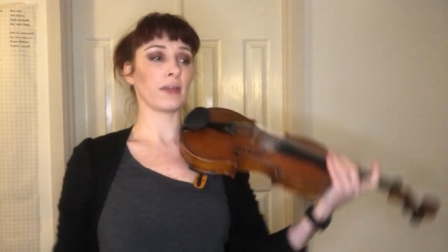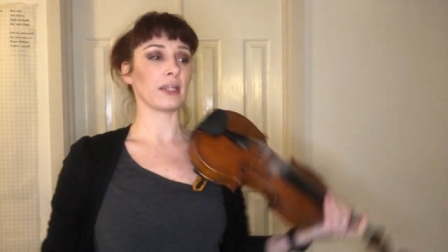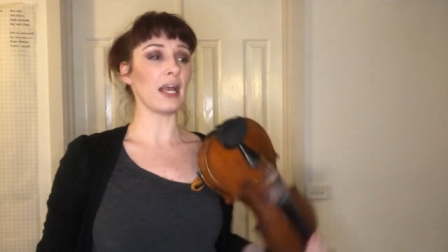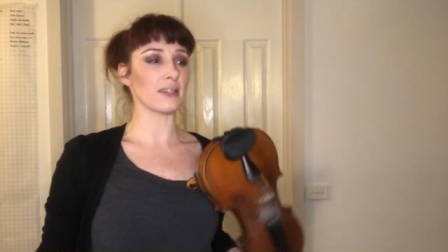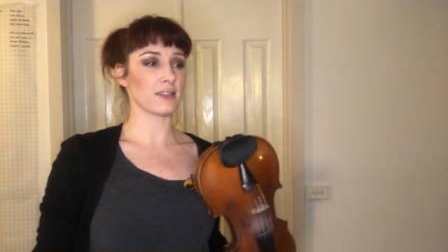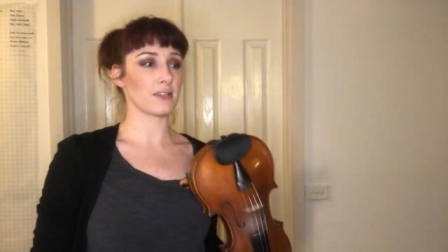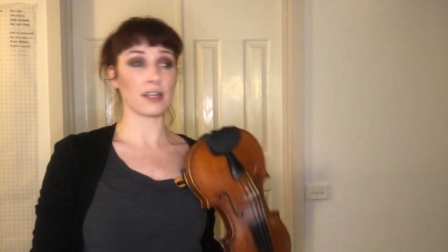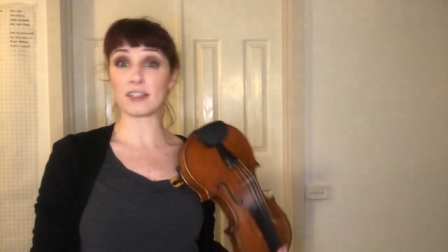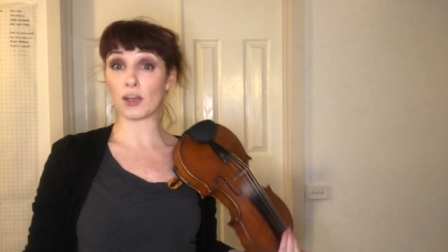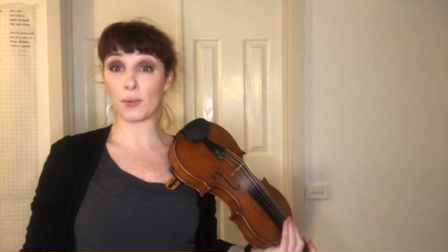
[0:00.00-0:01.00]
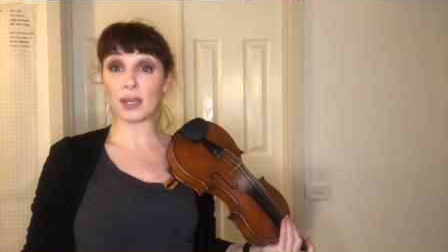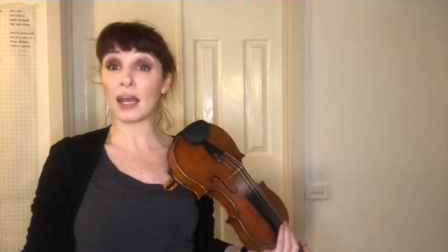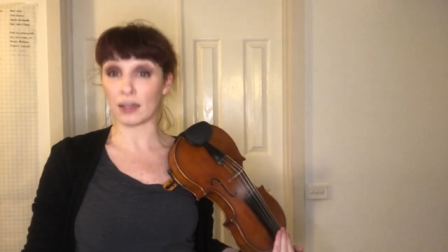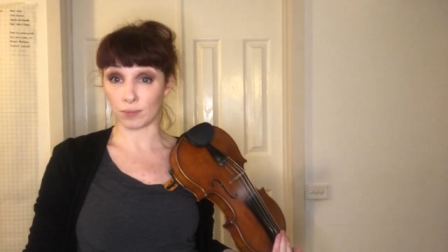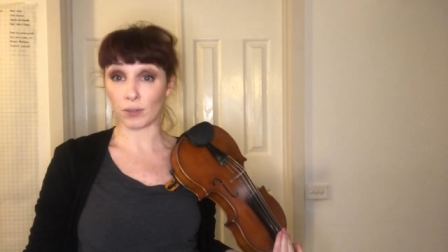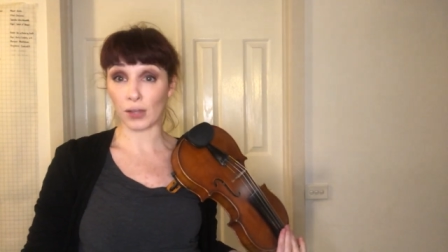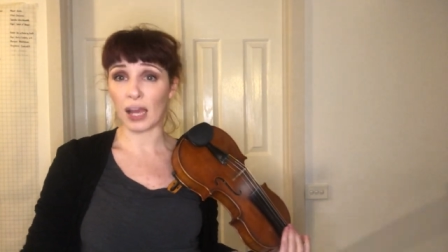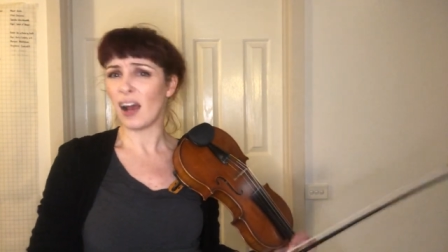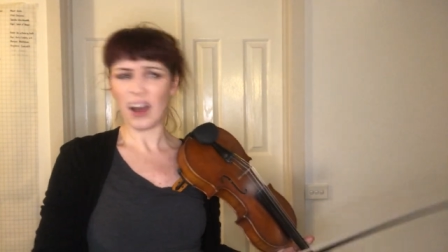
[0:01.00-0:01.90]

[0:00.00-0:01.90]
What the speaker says: Yes, let's go again. Okay,